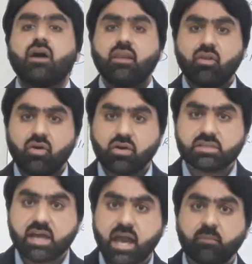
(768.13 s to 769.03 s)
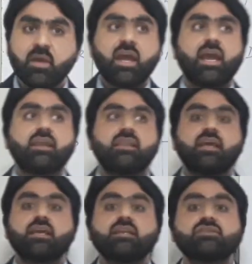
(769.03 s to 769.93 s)
a long time and
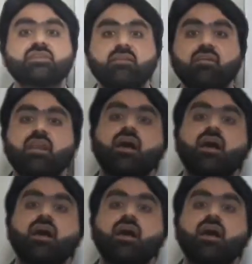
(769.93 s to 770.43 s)
they can travel